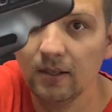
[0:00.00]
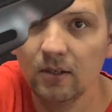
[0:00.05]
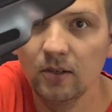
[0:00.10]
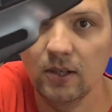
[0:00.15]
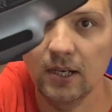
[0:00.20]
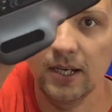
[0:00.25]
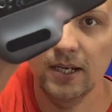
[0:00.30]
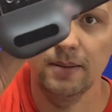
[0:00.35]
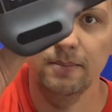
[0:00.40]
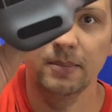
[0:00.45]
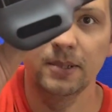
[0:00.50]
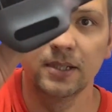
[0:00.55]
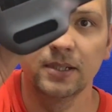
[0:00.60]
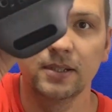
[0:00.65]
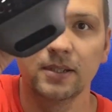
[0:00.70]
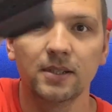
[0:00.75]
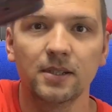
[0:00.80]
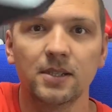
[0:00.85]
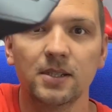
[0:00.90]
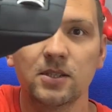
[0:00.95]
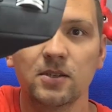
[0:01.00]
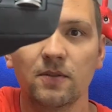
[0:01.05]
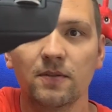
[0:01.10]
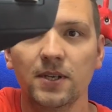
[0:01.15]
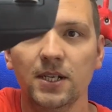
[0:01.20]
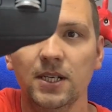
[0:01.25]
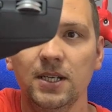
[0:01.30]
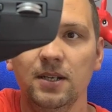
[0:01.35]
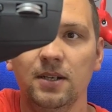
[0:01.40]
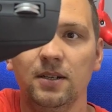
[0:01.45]
look at him, it's
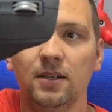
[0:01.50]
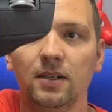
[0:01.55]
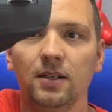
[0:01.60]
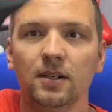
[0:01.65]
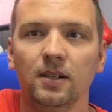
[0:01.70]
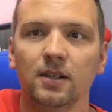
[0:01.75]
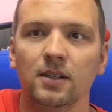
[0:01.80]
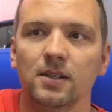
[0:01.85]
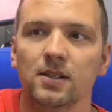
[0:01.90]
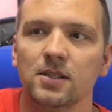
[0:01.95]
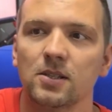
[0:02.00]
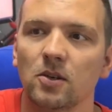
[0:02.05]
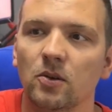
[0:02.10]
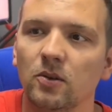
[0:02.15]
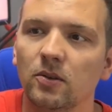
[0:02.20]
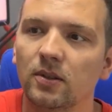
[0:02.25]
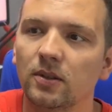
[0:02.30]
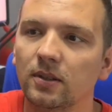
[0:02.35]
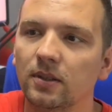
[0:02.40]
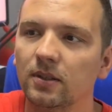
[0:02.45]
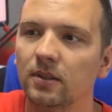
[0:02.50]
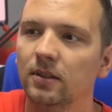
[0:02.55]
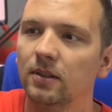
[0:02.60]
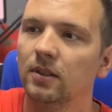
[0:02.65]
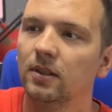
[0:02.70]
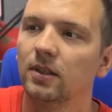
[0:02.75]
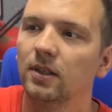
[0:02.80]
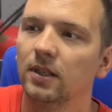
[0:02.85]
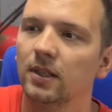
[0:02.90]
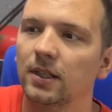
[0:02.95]
over here. So
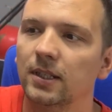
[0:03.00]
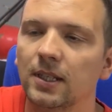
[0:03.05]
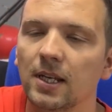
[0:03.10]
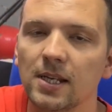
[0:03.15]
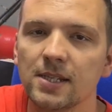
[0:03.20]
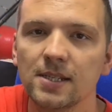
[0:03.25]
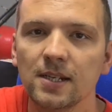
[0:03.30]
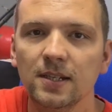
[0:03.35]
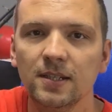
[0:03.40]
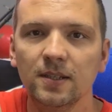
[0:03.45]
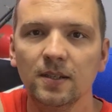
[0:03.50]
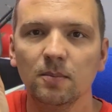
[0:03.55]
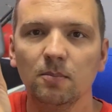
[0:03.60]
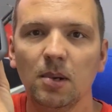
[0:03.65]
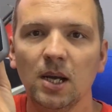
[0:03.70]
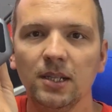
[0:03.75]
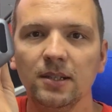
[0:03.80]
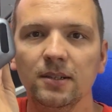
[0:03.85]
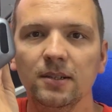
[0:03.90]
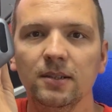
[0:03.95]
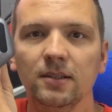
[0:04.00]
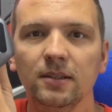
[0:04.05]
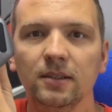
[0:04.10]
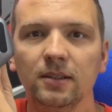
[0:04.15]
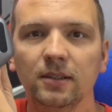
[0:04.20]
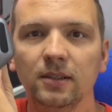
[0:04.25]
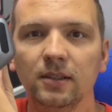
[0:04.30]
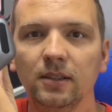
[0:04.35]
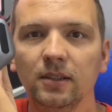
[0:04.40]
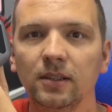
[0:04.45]
it has a little
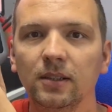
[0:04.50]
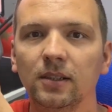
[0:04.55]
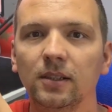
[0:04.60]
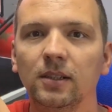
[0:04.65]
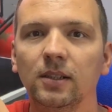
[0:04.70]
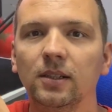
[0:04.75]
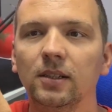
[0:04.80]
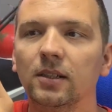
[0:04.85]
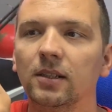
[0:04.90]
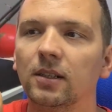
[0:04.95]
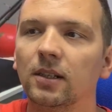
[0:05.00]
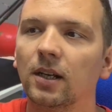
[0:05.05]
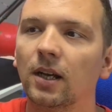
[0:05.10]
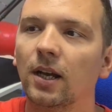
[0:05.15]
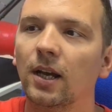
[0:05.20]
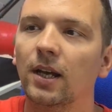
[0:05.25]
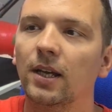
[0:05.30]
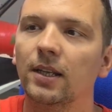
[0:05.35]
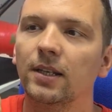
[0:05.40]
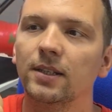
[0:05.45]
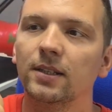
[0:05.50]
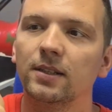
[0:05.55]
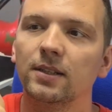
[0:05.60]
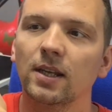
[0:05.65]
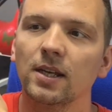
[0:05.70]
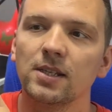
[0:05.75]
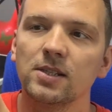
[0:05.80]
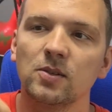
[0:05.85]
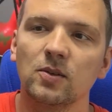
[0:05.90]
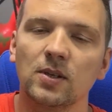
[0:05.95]
button,
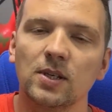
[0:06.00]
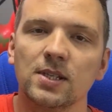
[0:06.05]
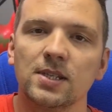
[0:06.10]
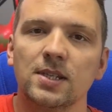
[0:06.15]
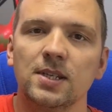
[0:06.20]
and as you can